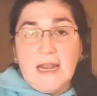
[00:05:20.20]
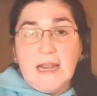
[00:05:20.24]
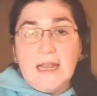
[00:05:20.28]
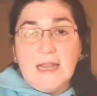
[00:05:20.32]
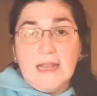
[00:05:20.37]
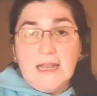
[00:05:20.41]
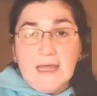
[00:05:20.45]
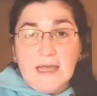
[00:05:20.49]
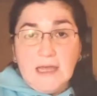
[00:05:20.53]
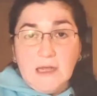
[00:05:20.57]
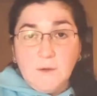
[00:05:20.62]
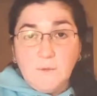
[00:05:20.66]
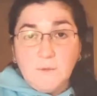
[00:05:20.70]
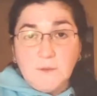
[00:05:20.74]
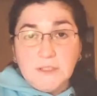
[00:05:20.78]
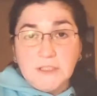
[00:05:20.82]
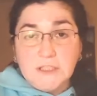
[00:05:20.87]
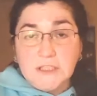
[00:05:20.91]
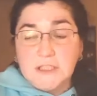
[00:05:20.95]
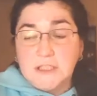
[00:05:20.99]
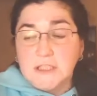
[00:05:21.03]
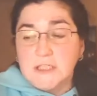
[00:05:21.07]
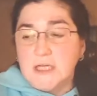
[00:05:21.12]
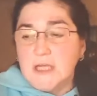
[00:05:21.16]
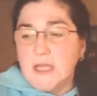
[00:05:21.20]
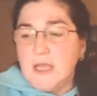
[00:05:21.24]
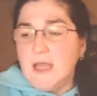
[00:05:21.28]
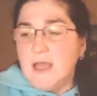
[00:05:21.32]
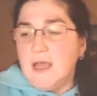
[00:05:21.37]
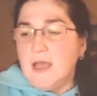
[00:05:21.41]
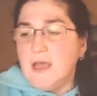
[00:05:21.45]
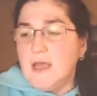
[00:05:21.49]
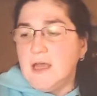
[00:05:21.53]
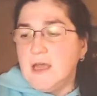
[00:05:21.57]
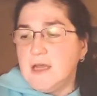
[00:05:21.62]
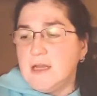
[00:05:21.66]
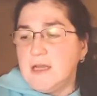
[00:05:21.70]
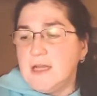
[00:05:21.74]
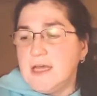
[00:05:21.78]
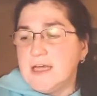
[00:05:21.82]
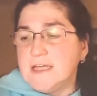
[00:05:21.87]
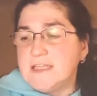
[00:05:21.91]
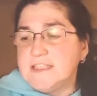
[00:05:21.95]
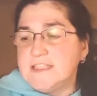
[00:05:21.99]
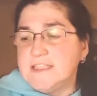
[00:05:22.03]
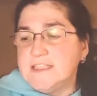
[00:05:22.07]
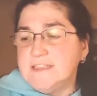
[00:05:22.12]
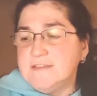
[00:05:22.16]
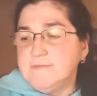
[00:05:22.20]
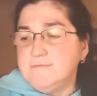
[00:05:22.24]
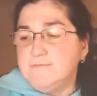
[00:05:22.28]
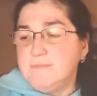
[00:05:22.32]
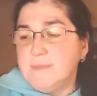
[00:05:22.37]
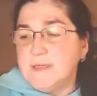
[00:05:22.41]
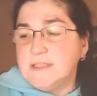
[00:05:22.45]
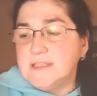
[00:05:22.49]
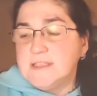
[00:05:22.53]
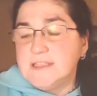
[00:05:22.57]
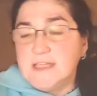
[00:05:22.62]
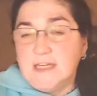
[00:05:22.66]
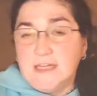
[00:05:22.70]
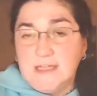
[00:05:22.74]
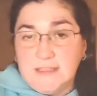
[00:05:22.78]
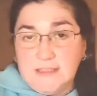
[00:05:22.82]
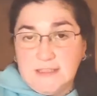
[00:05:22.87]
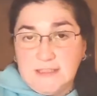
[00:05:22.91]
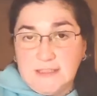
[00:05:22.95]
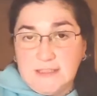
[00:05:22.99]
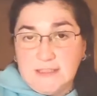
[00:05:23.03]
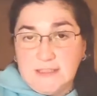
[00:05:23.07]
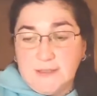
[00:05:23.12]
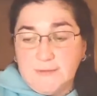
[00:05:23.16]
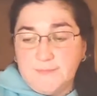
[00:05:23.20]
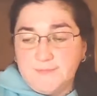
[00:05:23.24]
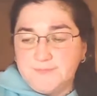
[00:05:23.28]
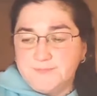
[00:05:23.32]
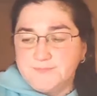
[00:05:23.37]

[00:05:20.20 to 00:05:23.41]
language, and achievement test.